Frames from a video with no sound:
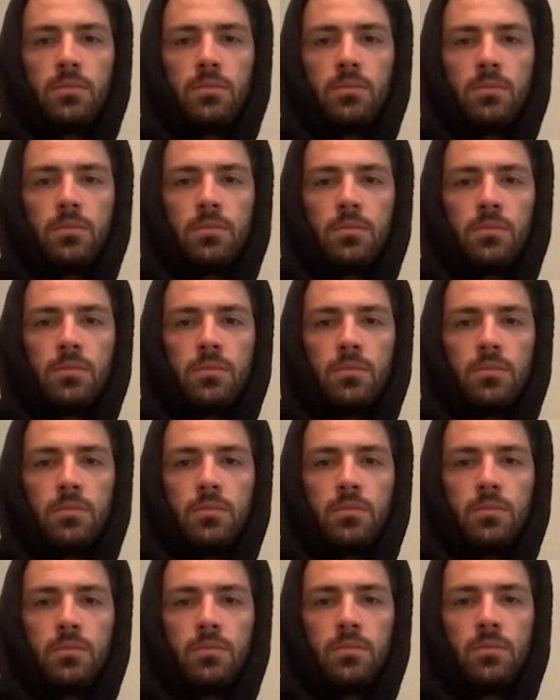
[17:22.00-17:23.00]

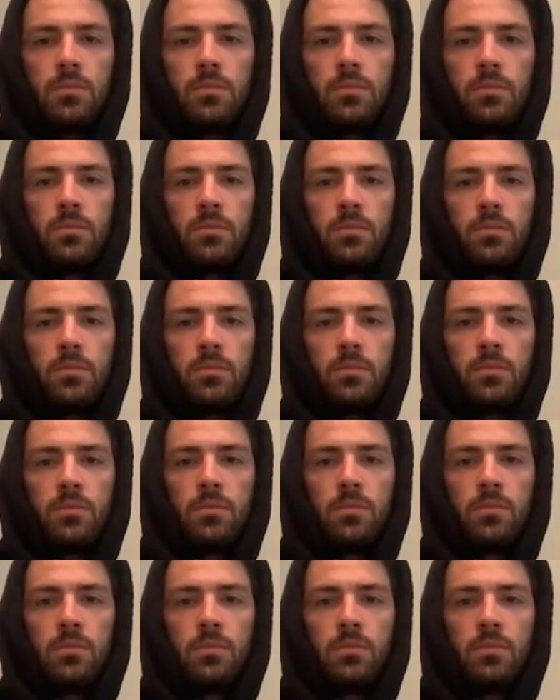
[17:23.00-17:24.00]

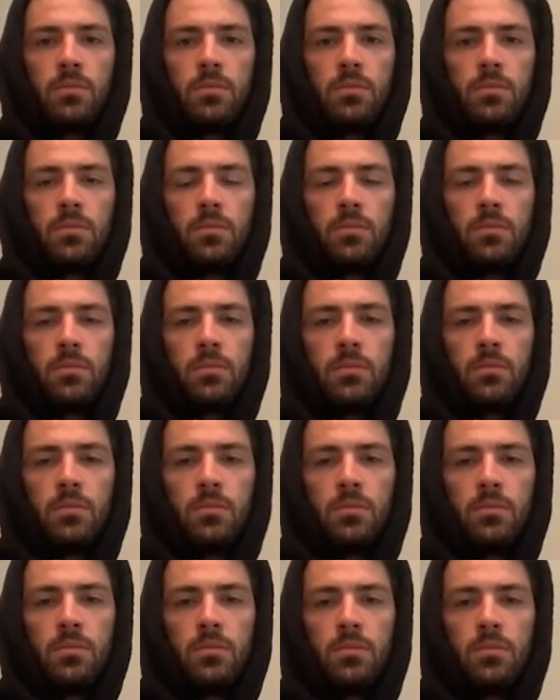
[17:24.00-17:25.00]

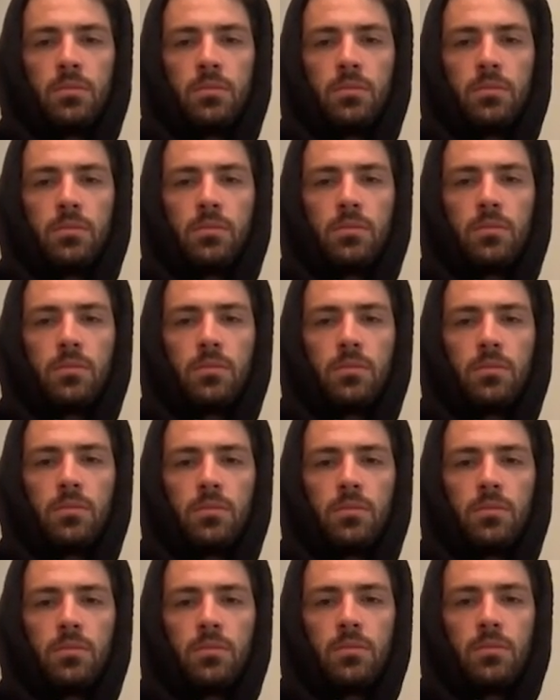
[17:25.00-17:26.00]

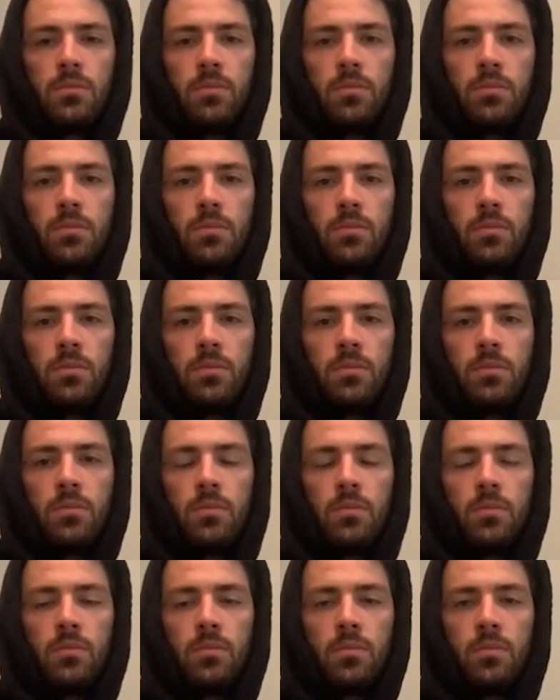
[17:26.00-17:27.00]

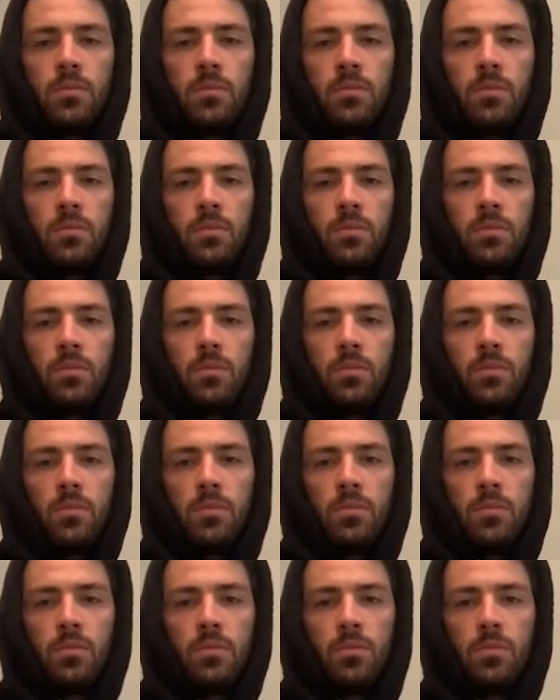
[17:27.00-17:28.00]

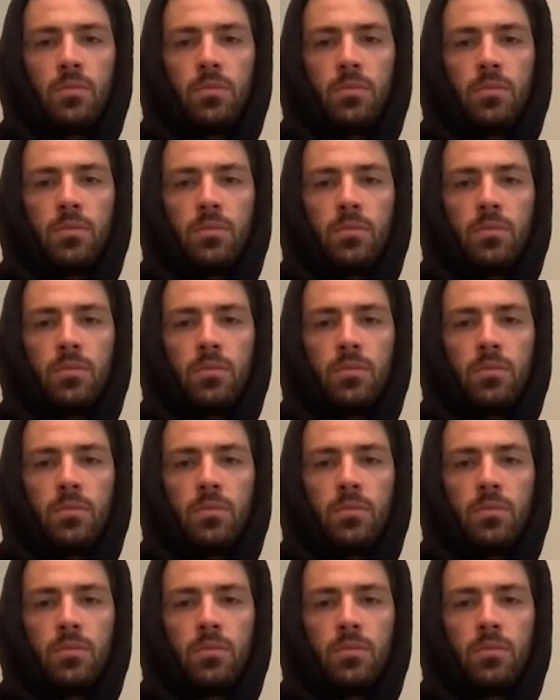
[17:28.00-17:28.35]
(not speaking)